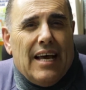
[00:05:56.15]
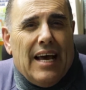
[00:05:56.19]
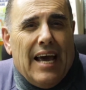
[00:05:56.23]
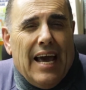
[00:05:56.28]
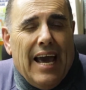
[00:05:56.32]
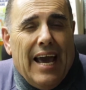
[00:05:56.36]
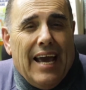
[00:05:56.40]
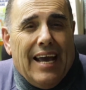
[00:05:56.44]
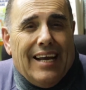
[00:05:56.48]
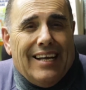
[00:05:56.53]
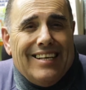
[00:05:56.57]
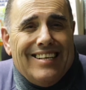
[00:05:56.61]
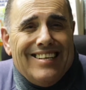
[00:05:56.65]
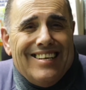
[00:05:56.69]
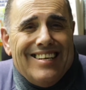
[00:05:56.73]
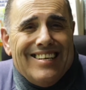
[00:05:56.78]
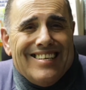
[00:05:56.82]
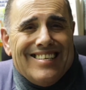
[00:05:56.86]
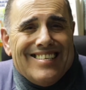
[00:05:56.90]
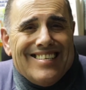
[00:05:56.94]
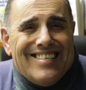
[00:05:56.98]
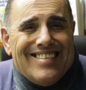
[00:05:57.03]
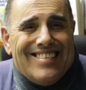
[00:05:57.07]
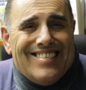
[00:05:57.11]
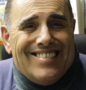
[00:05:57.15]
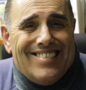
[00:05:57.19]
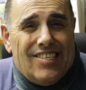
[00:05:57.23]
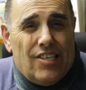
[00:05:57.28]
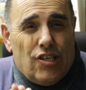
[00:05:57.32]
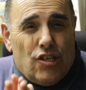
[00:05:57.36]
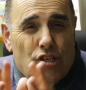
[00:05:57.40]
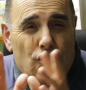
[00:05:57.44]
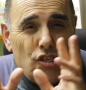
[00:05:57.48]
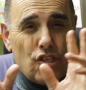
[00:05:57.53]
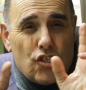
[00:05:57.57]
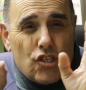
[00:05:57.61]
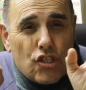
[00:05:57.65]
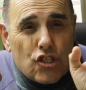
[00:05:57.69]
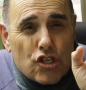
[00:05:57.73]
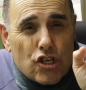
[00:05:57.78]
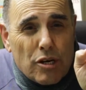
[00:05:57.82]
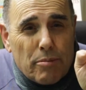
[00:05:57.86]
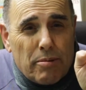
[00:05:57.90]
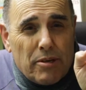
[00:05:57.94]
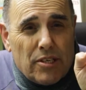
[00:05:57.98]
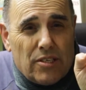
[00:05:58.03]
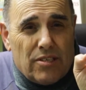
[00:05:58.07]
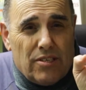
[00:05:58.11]
and
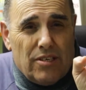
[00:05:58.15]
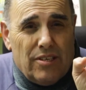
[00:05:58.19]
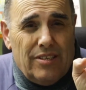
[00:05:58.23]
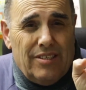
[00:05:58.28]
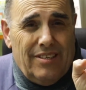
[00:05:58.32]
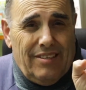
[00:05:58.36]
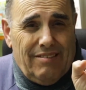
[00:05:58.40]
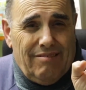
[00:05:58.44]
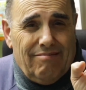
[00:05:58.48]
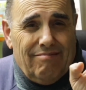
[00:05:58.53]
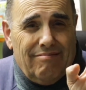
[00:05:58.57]
distributed